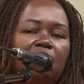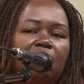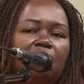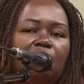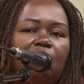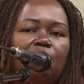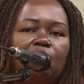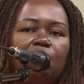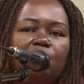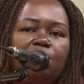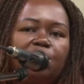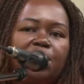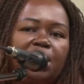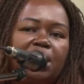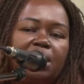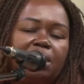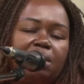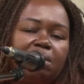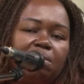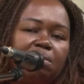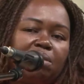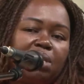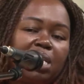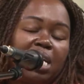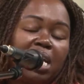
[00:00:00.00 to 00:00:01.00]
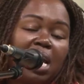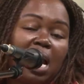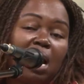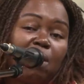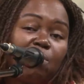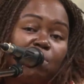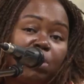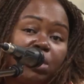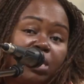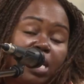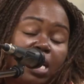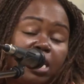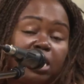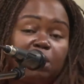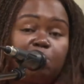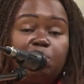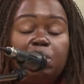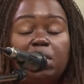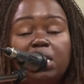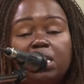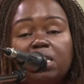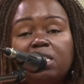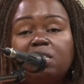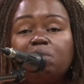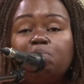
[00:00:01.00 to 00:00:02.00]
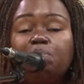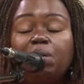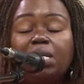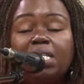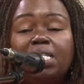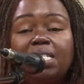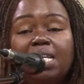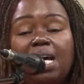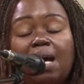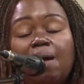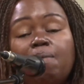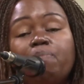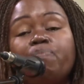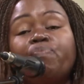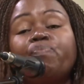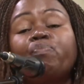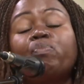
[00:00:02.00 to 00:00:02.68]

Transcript: or that the language I speak is better.